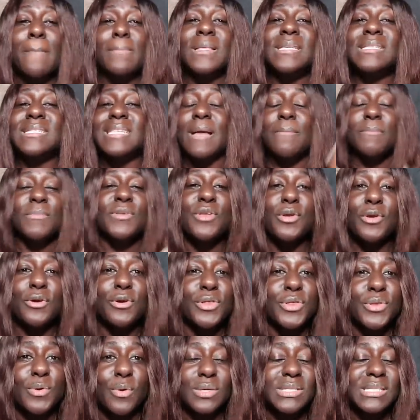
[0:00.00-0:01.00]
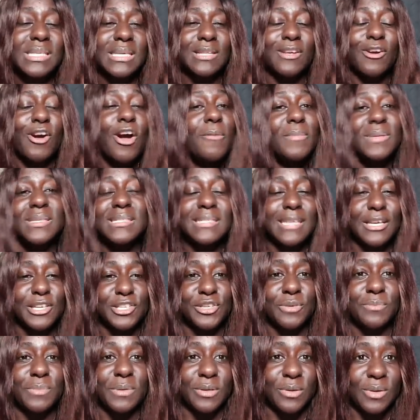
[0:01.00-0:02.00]
Please let me know your thoughts in the comment
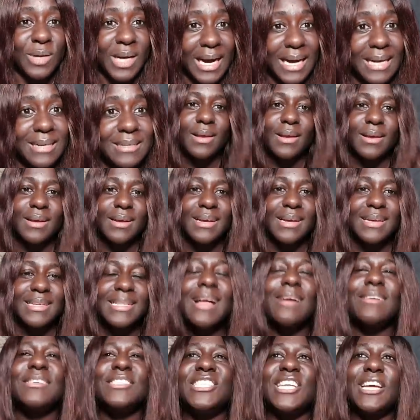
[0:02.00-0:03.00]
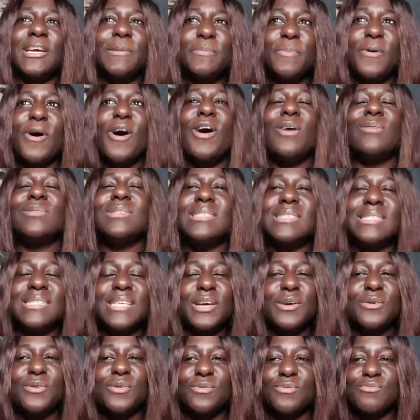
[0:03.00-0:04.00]
section below, guys. Now, Jaypaul's
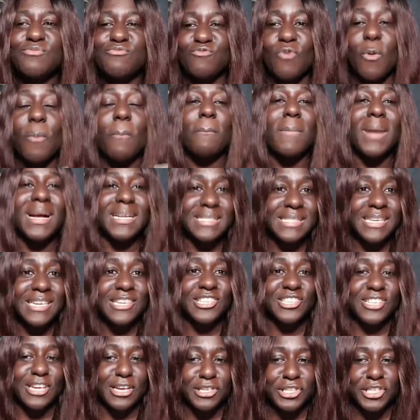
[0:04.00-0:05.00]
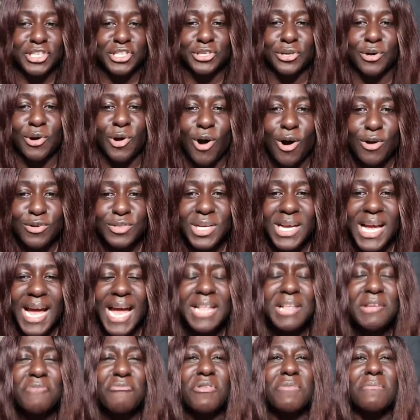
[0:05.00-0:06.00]
single romantic gesture also
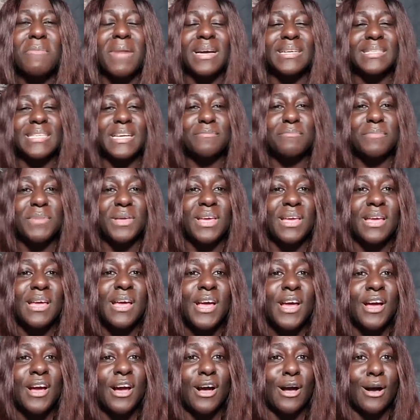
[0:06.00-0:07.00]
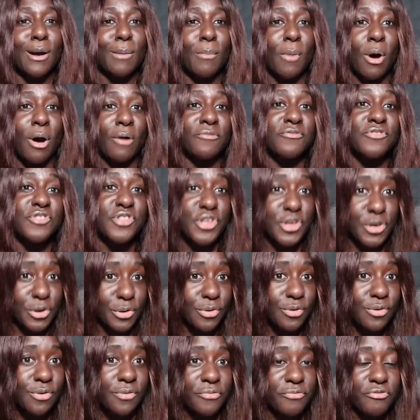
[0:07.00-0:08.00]
kind of reminded me of
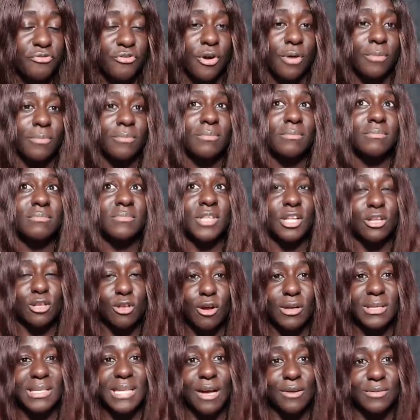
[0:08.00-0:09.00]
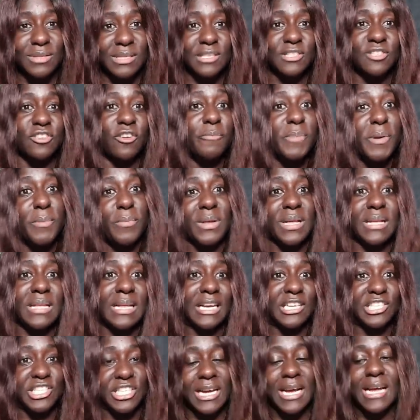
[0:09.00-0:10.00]
Neo from the lockdown season of Big Brother
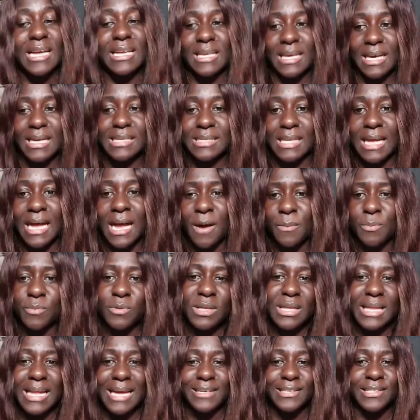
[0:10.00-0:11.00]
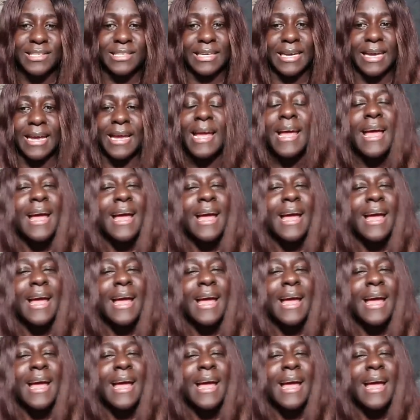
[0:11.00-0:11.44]
Naija. Yes, that happened last year.